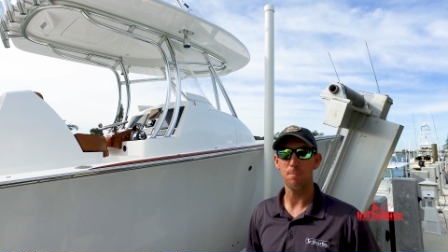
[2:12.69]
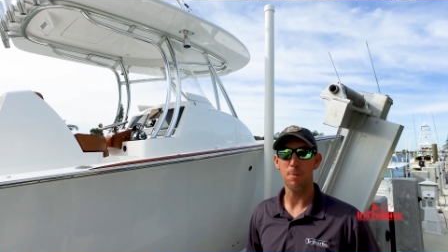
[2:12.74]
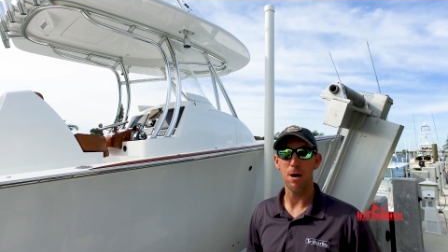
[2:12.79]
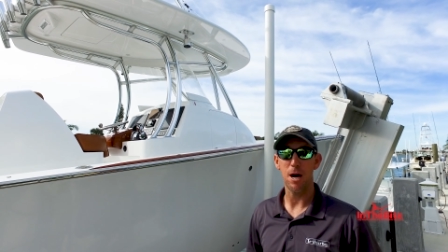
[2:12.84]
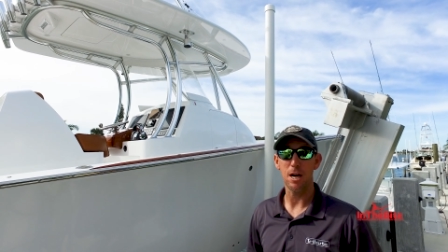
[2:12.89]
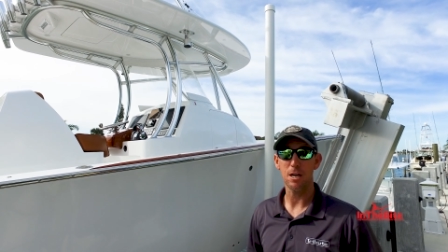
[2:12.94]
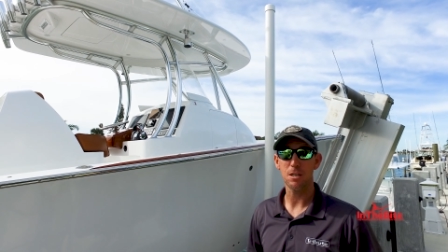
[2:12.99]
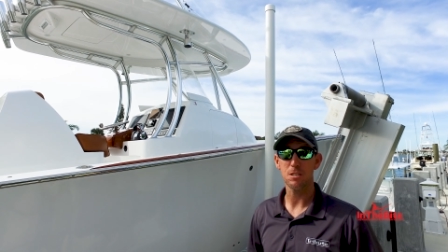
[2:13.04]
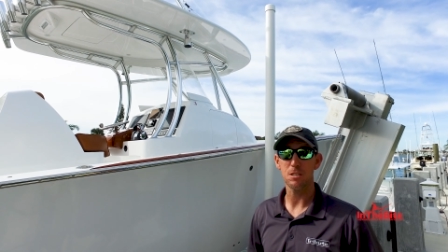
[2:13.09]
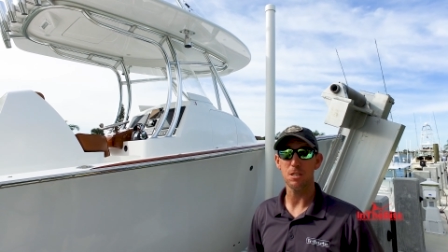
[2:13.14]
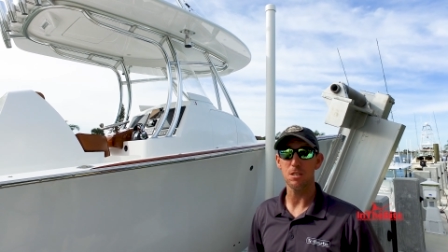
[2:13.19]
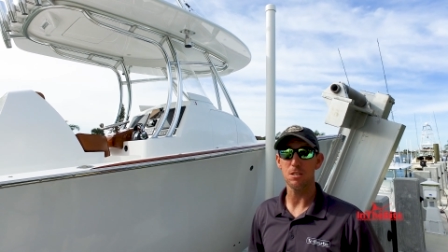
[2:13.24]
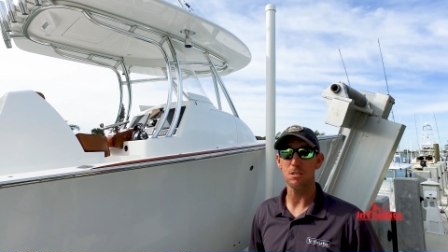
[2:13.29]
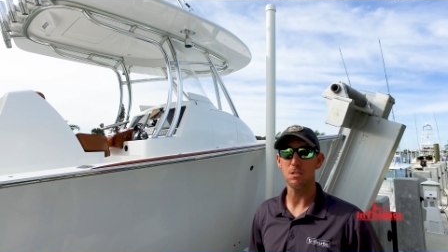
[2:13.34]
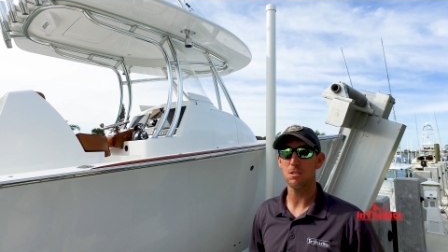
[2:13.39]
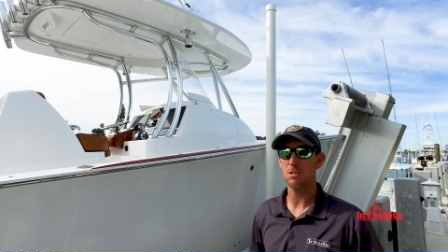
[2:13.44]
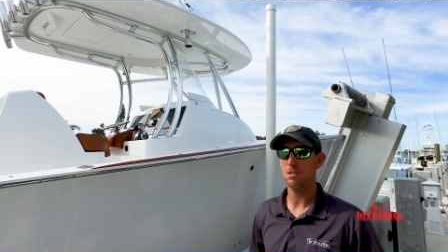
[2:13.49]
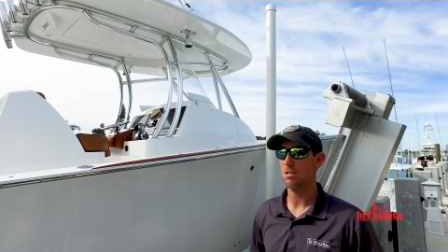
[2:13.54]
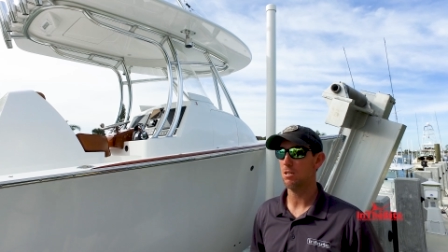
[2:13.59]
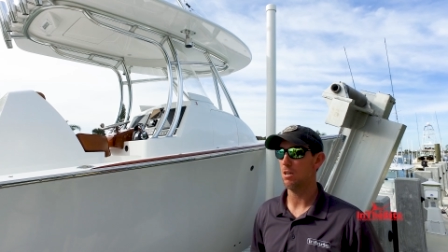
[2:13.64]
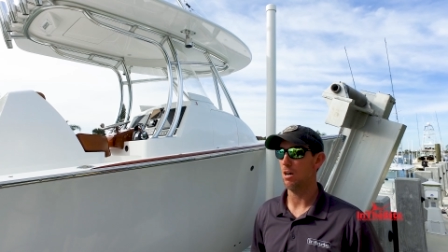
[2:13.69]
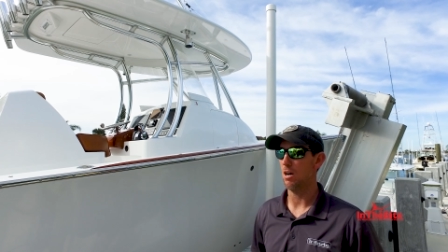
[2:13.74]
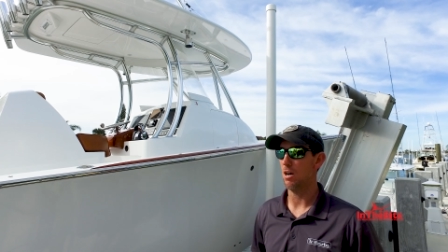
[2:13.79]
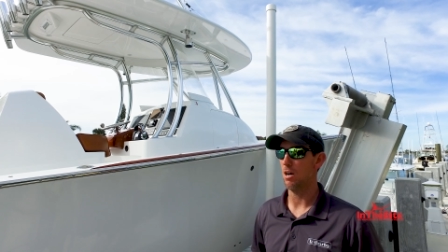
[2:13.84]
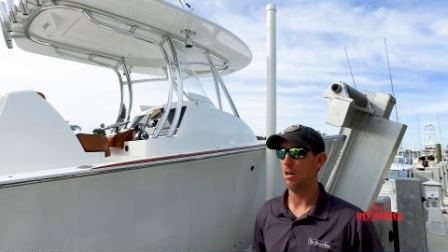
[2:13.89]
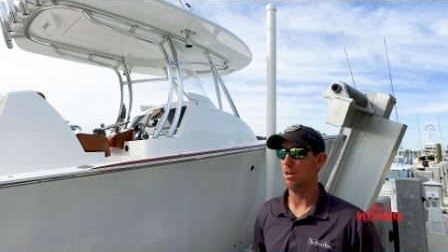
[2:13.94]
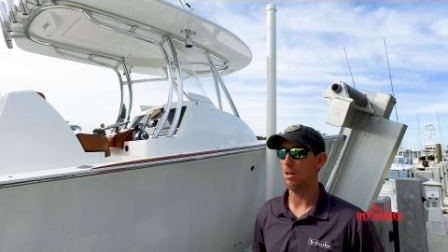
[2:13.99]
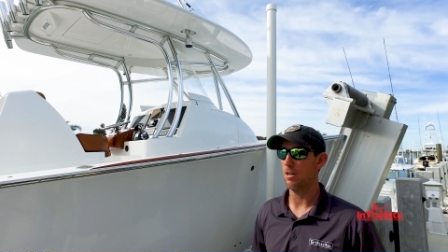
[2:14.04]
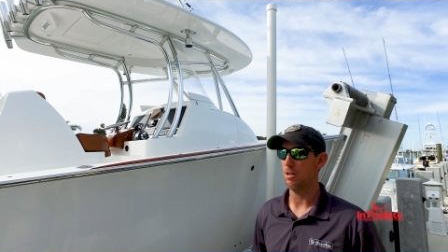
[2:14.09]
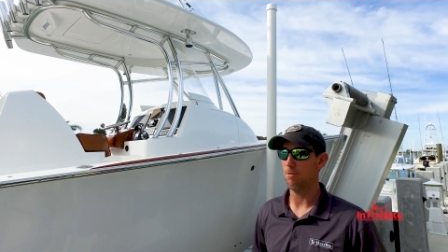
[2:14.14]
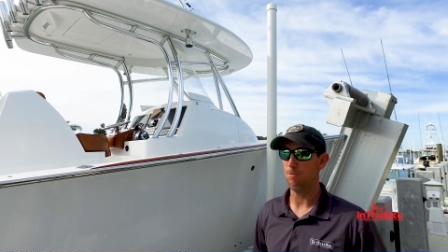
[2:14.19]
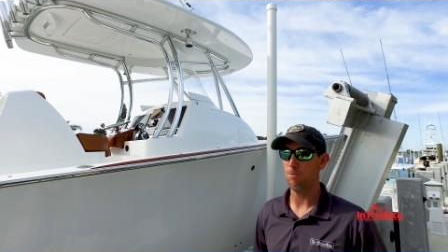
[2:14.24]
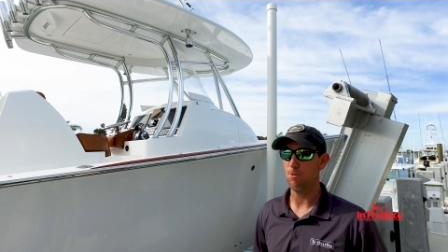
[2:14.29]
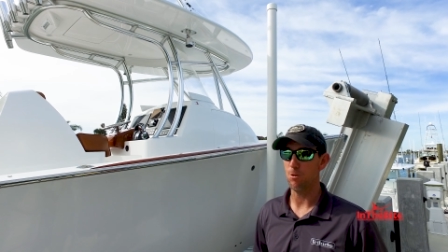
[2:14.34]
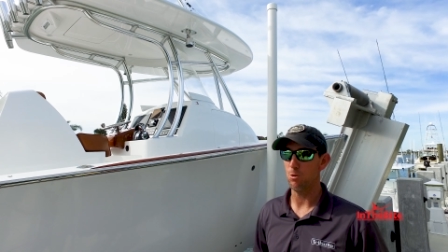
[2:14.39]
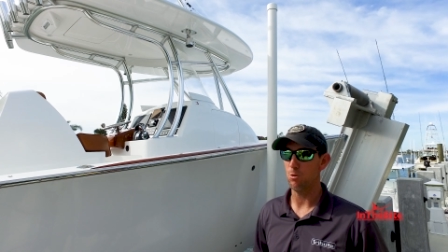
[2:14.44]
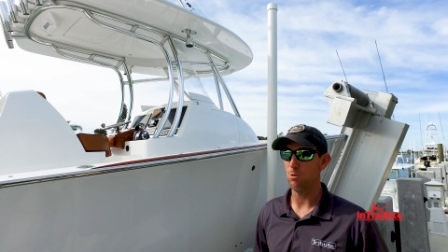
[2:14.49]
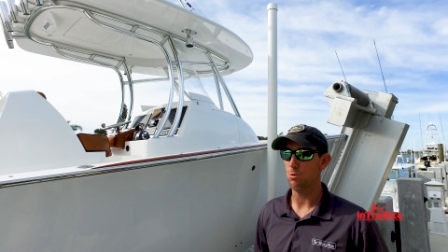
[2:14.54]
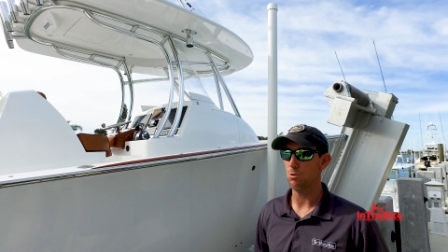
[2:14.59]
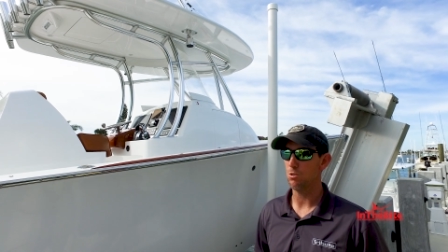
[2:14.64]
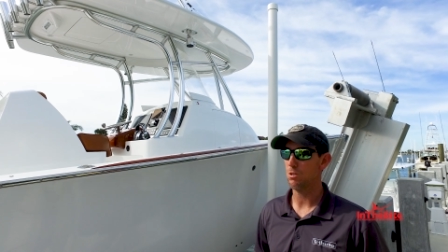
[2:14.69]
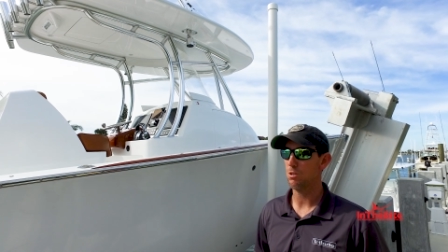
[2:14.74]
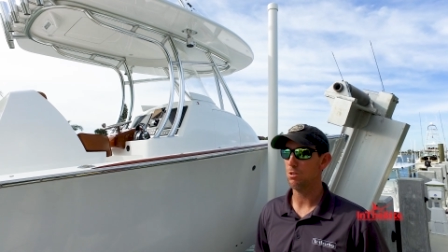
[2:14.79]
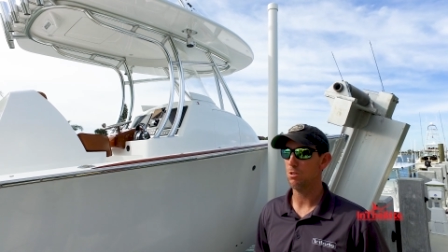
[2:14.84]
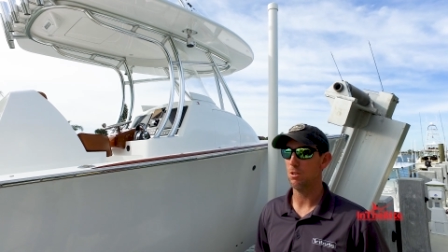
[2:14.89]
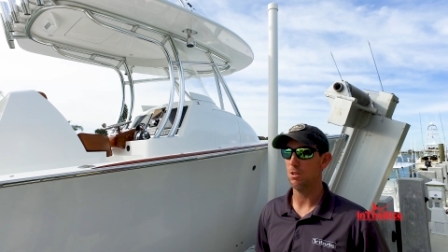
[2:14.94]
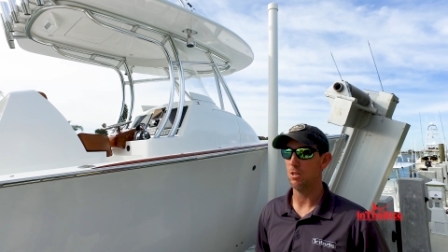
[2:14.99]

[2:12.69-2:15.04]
epoxies uh, infused.